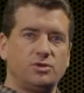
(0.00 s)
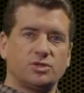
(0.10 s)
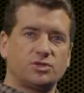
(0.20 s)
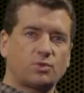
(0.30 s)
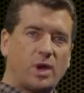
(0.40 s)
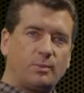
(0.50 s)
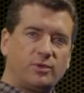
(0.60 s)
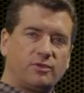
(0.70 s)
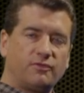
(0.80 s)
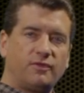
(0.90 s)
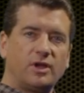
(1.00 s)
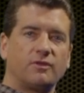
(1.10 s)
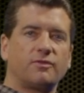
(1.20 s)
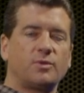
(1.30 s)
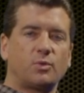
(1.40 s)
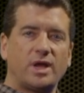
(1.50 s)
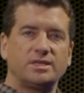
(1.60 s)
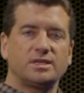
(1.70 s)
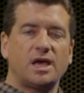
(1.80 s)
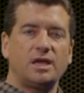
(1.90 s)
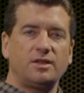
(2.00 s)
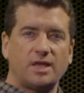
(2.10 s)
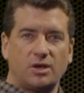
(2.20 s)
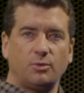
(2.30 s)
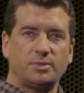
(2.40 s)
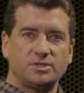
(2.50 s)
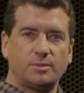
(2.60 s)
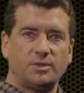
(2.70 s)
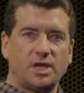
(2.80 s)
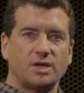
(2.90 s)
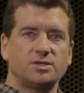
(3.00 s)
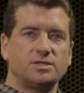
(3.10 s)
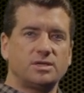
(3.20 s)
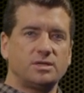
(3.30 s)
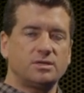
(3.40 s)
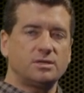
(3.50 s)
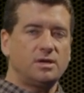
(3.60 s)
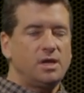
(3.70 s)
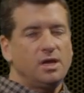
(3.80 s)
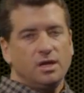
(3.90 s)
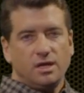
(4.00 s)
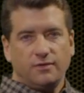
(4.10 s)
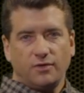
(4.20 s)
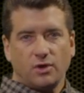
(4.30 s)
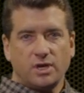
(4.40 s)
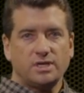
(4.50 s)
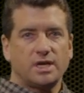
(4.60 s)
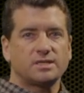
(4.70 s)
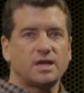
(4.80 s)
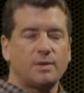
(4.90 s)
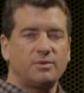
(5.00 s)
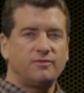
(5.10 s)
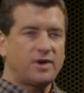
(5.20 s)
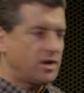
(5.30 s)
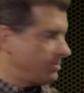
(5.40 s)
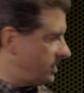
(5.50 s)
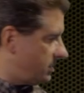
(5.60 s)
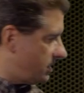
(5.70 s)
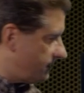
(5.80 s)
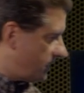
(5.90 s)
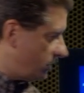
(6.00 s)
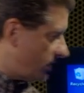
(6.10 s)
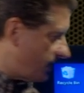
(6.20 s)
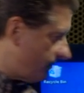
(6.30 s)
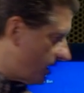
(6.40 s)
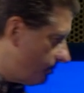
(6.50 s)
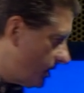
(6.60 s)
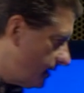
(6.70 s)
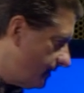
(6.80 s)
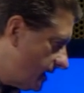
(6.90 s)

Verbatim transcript: just swipe with your finger from the right side and that opens up the Action Center. If you're on a desktop environment, then you have that button